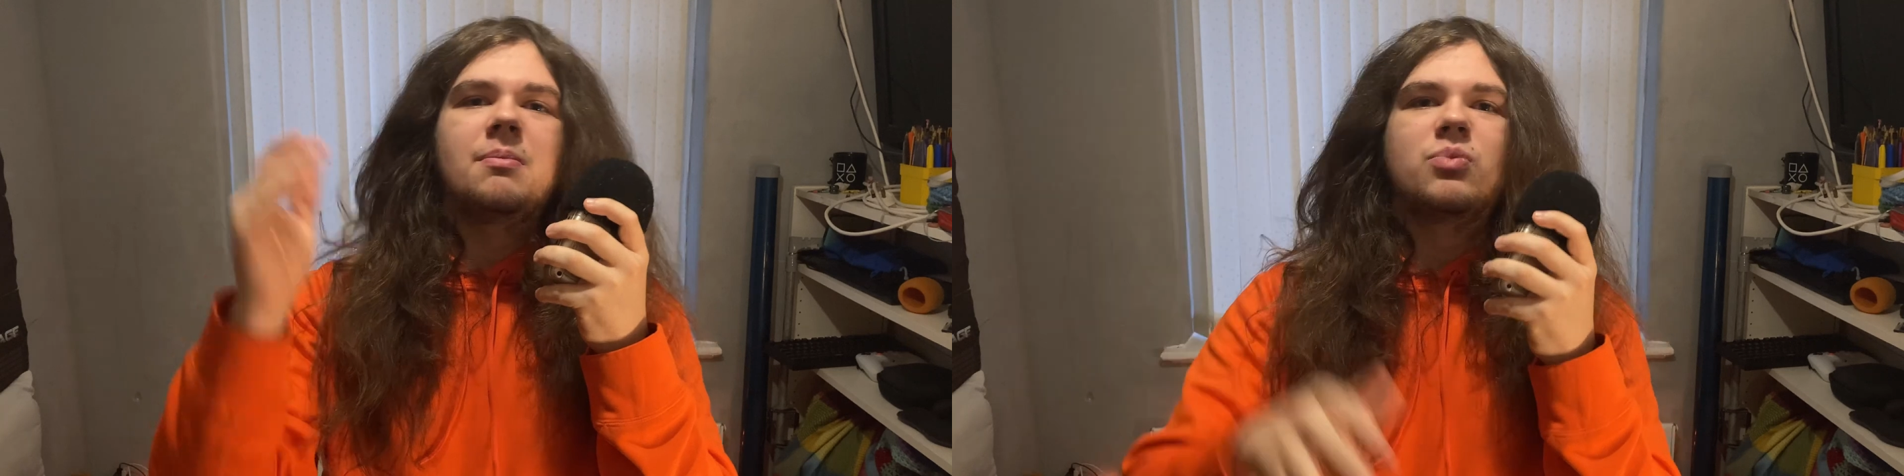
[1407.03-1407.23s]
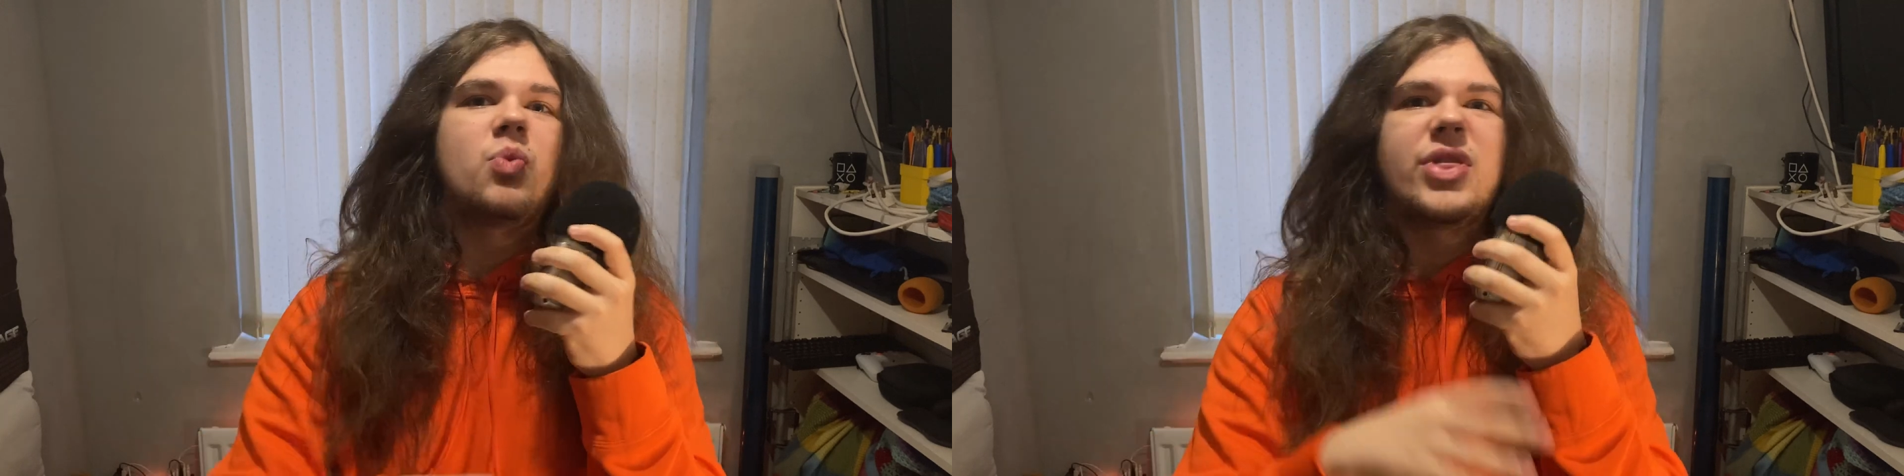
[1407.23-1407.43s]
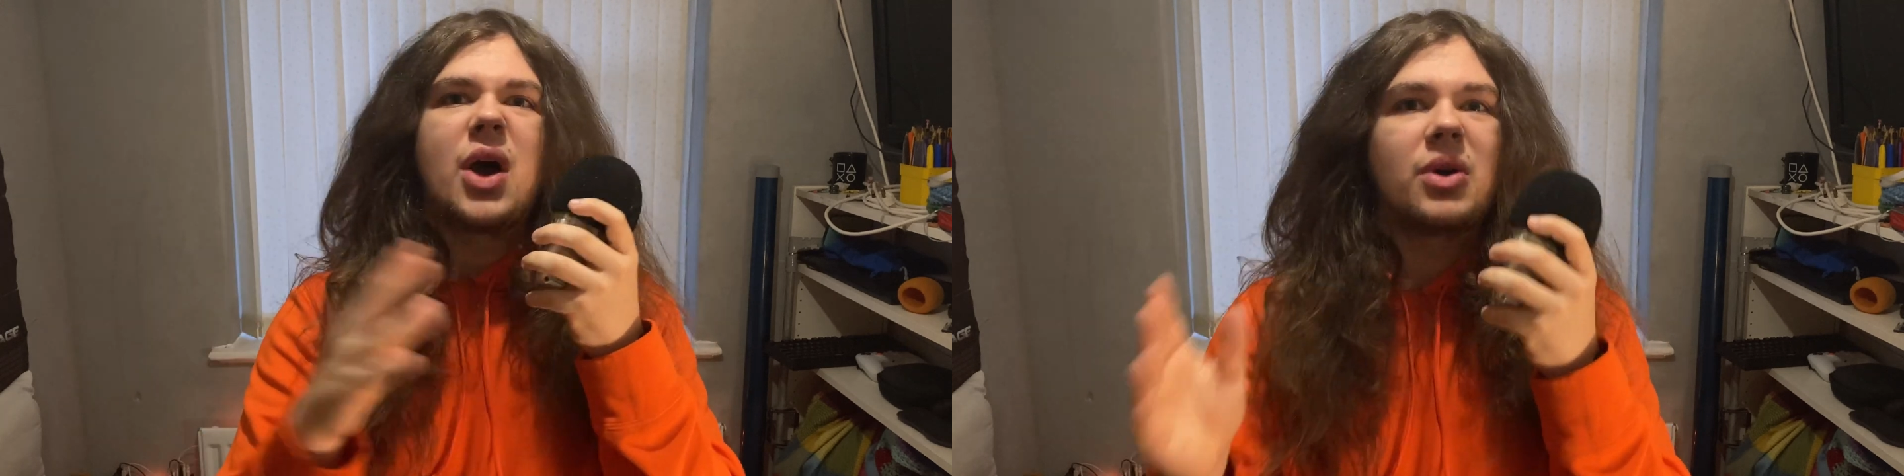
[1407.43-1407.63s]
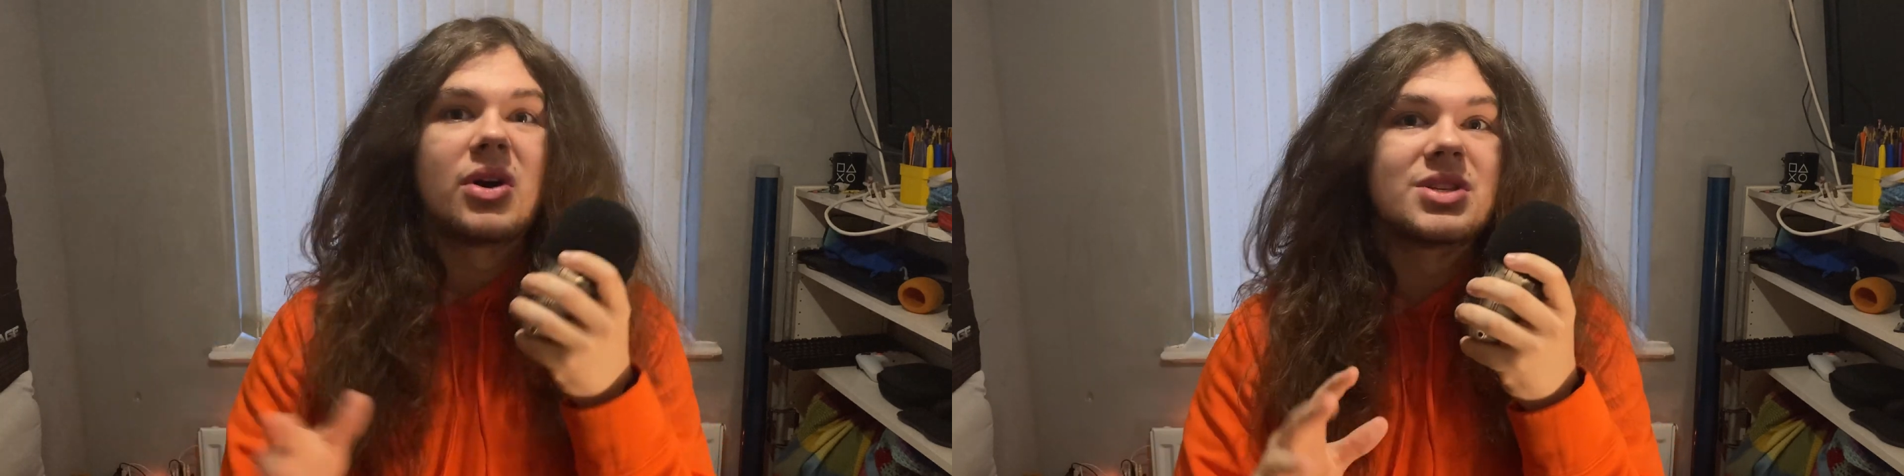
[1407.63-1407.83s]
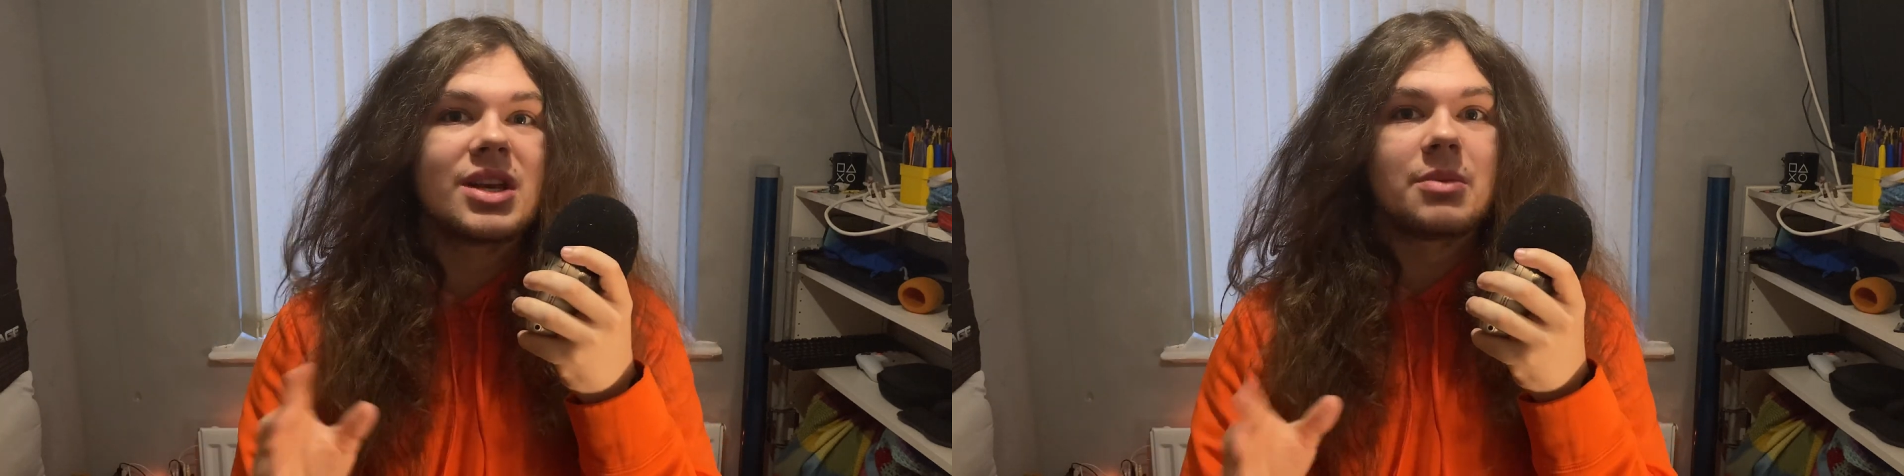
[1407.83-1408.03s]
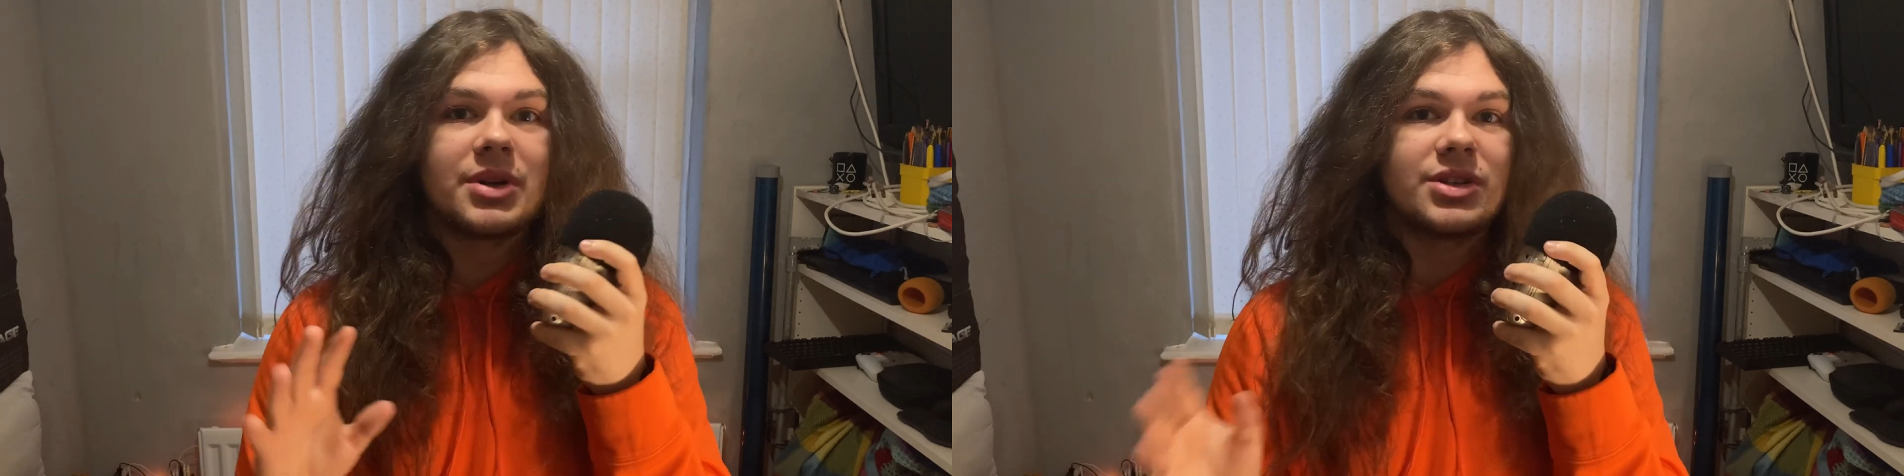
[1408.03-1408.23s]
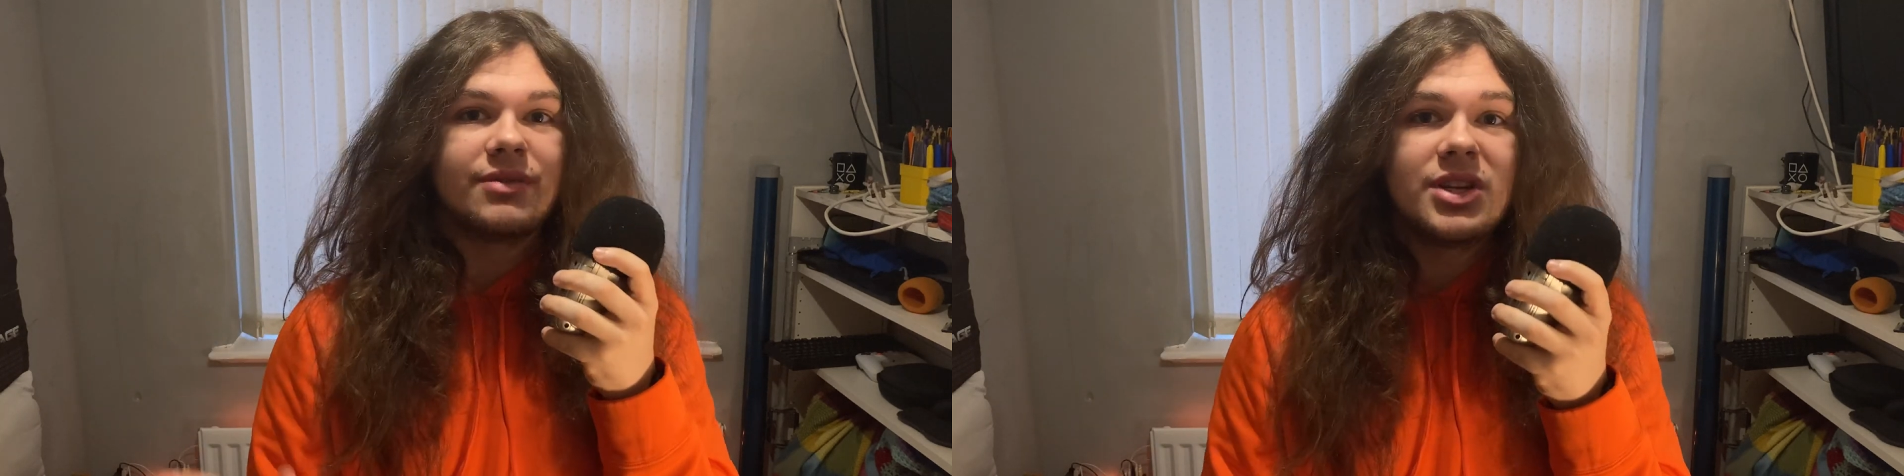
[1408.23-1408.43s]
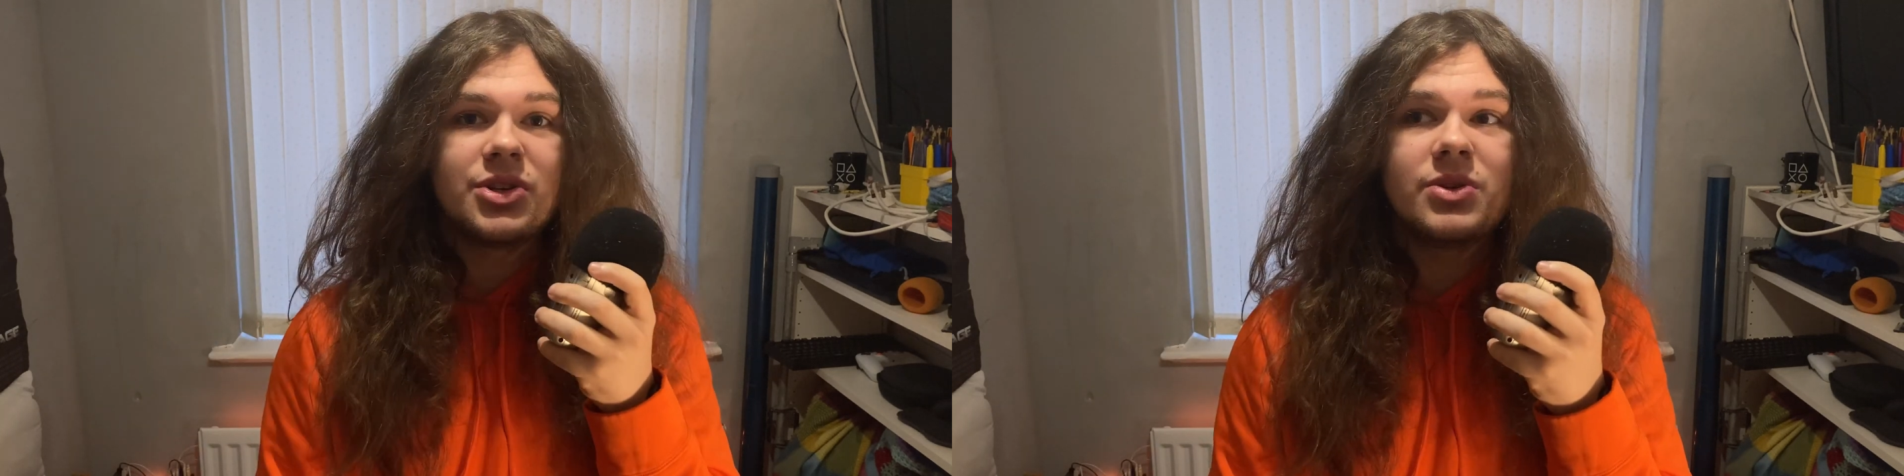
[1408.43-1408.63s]
without causing a bunch
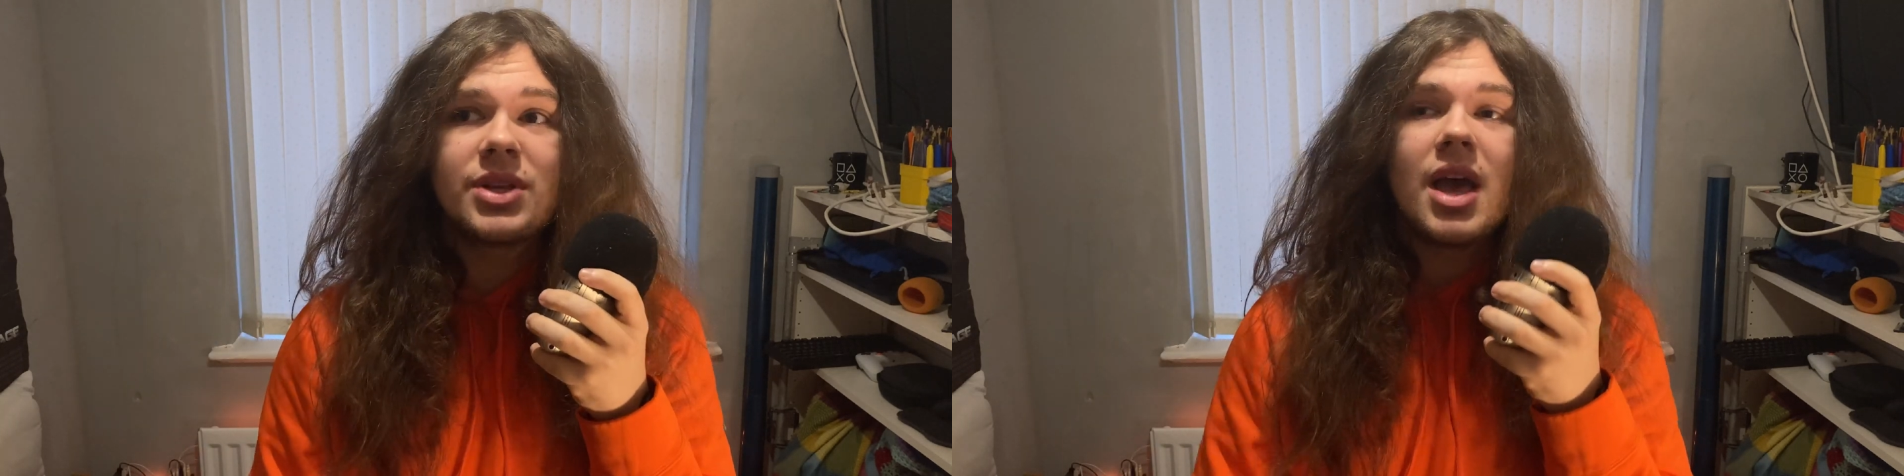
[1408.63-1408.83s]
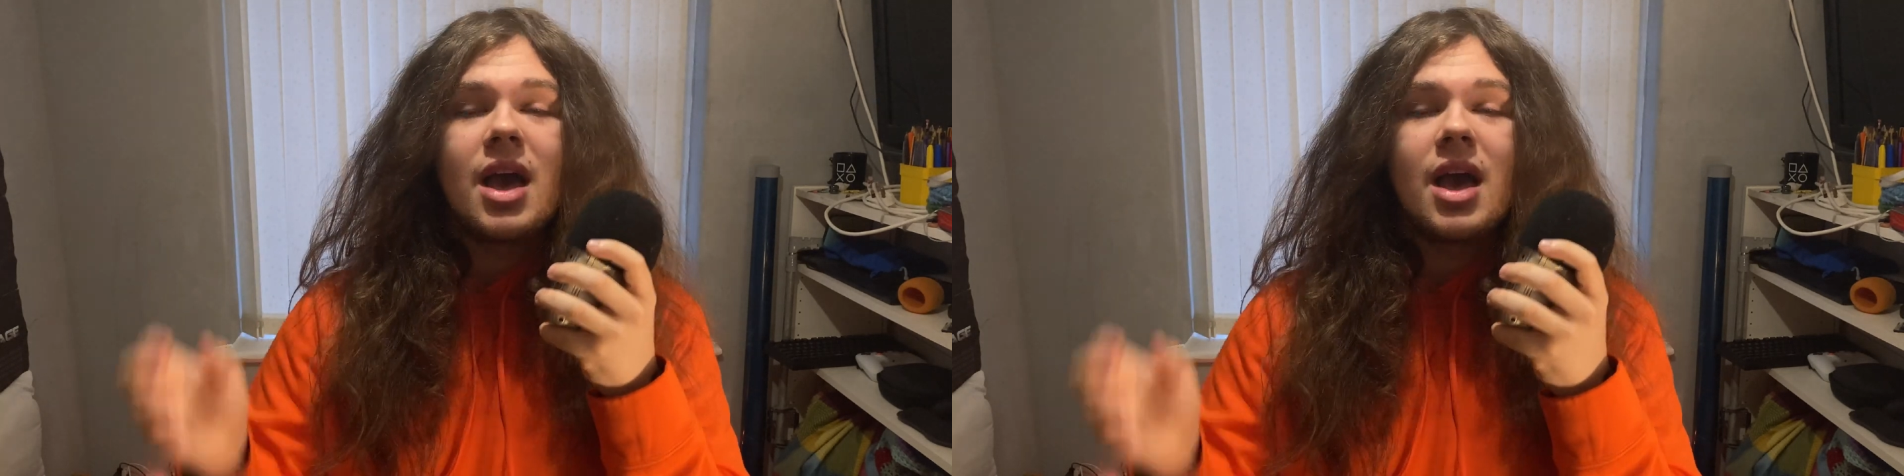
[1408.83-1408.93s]
of issues.